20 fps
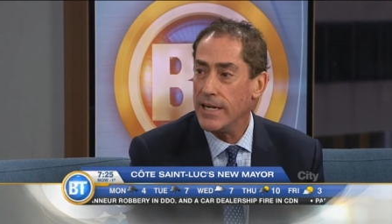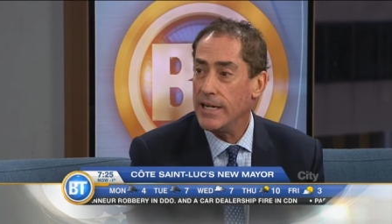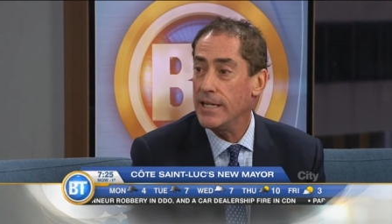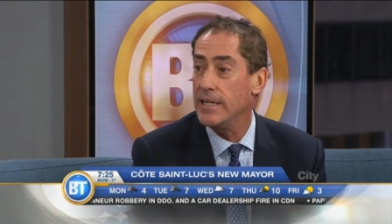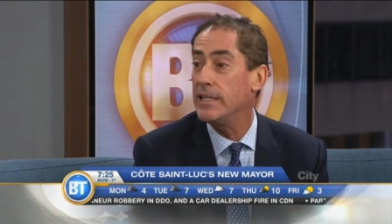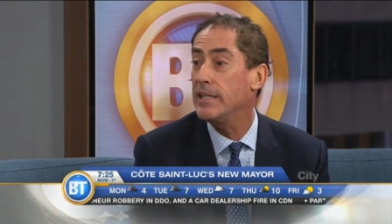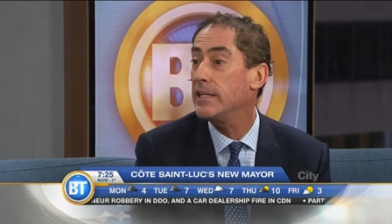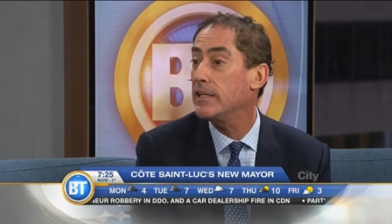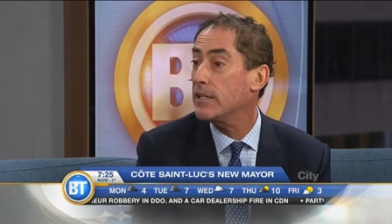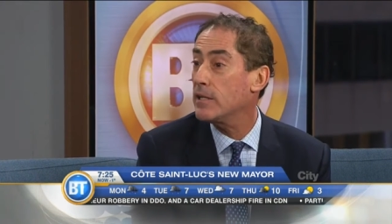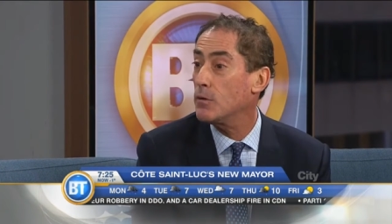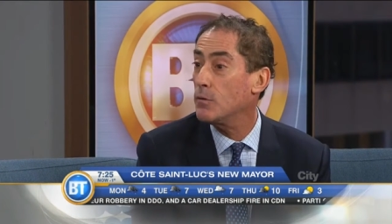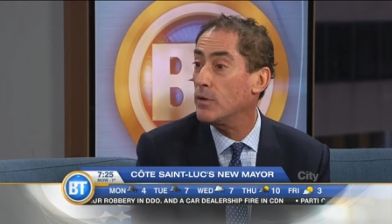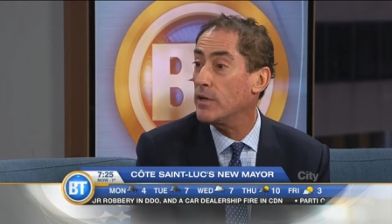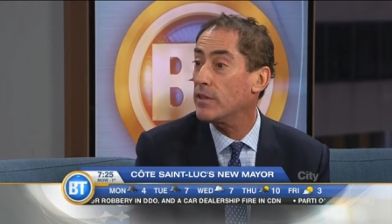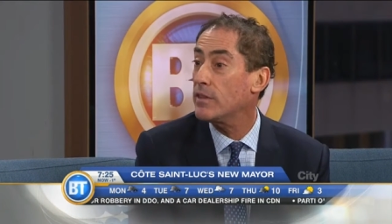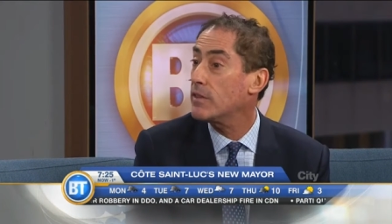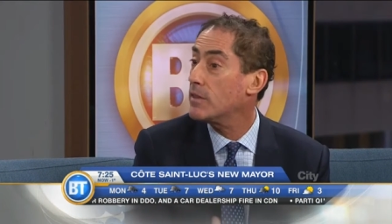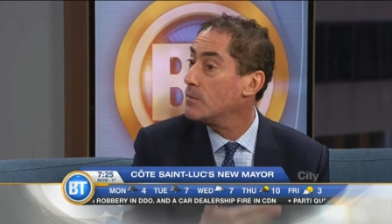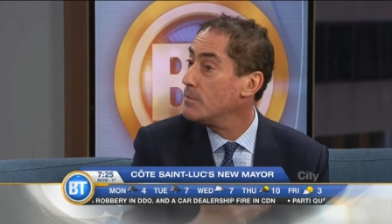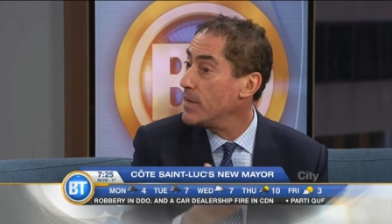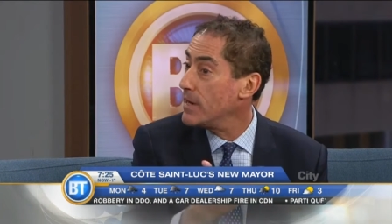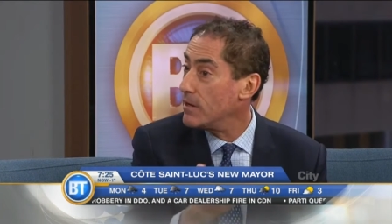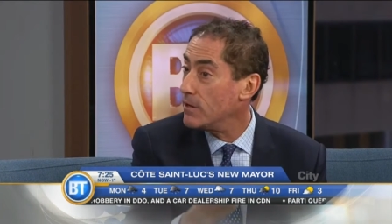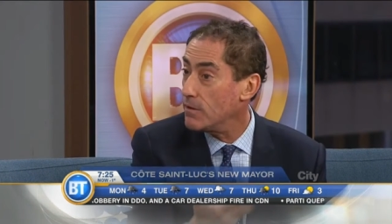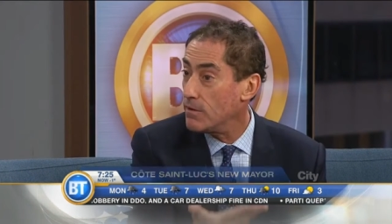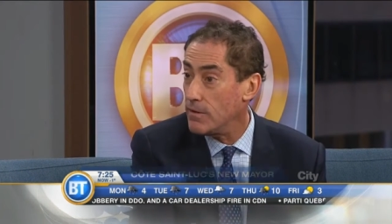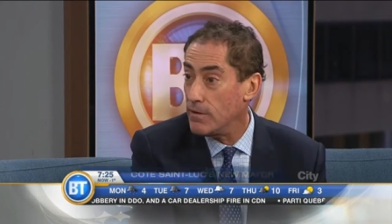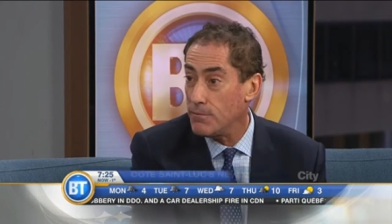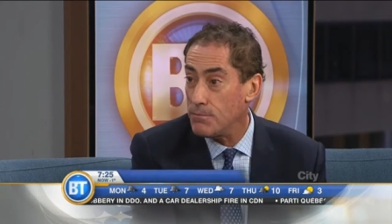in dealing with the
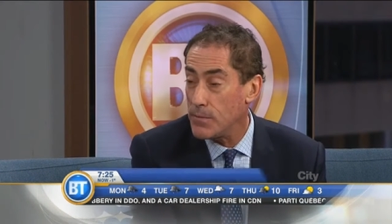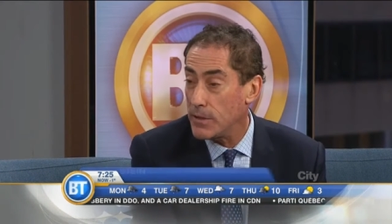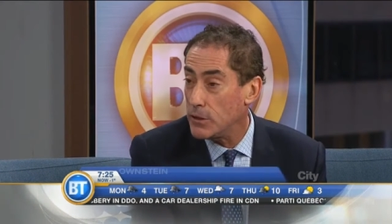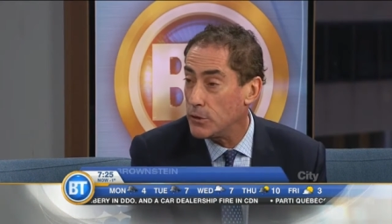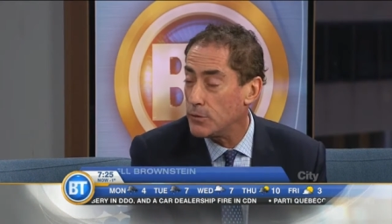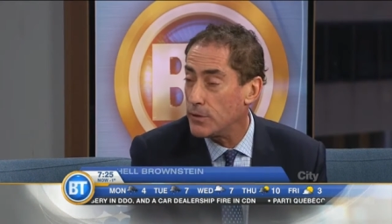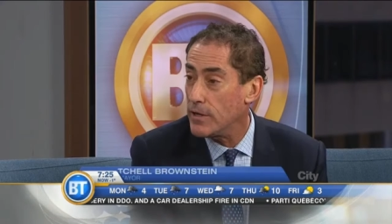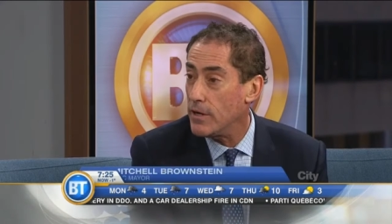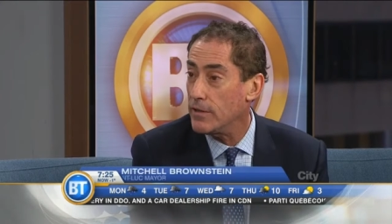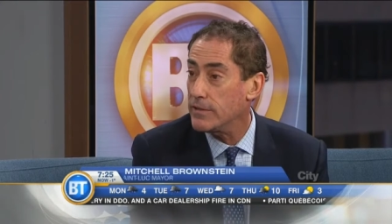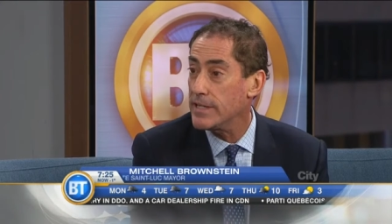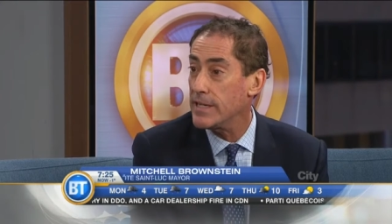mayor of Montreal,